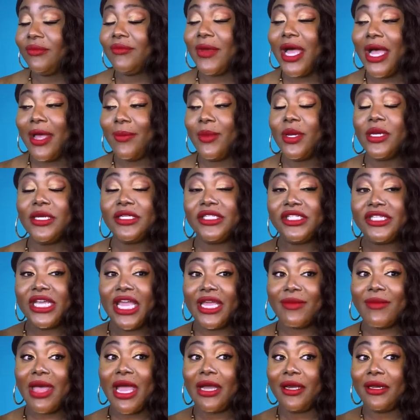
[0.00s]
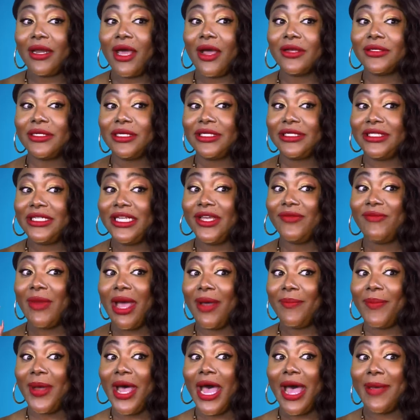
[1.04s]
Mama, check my closet to see if
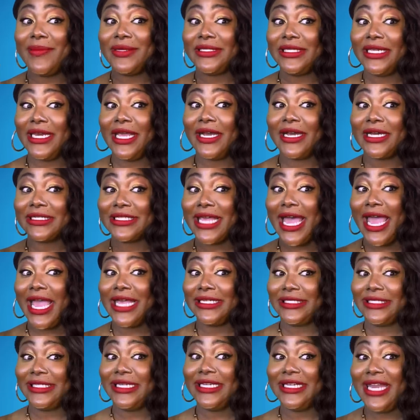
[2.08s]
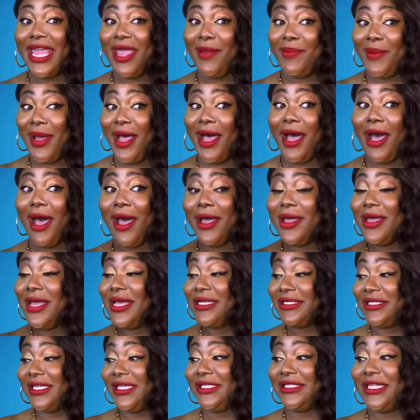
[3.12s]
my bob is in there, cause I ain't seen that bob
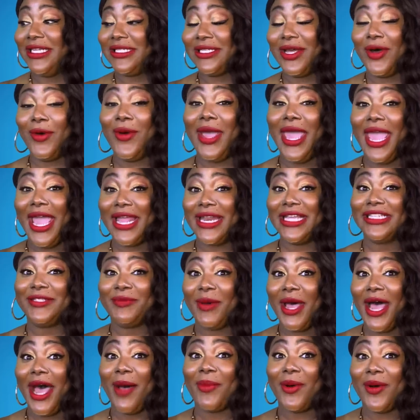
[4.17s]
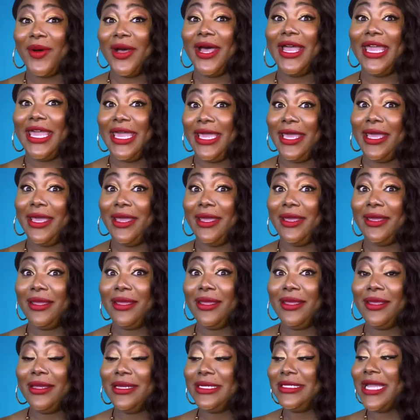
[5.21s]
since this hoe had this bob on her head.
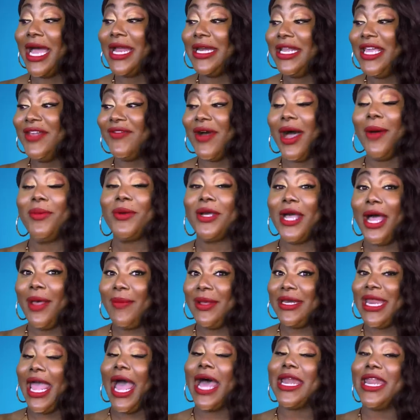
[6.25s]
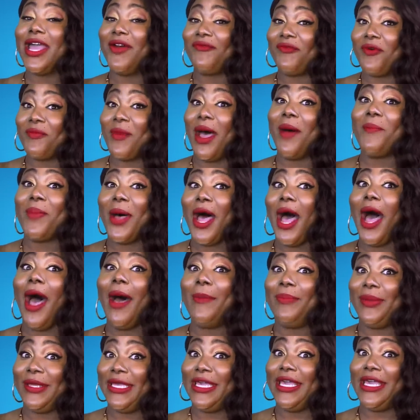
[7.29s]
Doniva, I'm coming down there for my
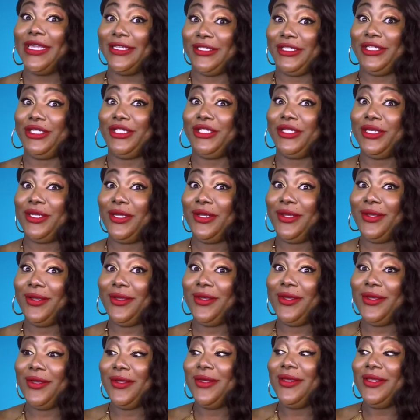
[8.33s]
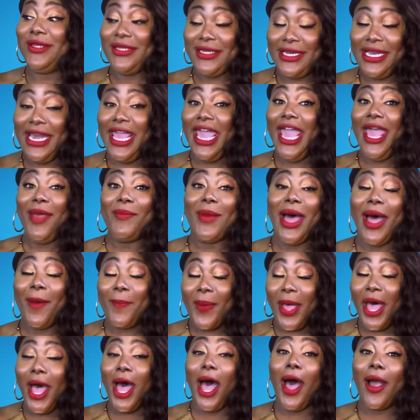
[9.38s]
bob, bitch. Let my
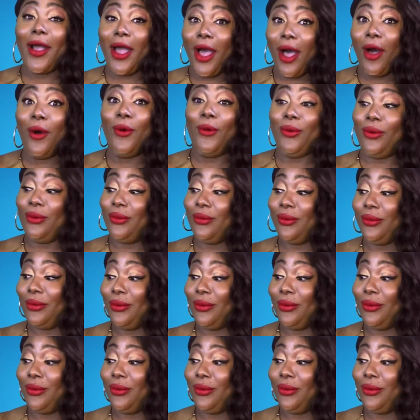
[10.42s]
bob go.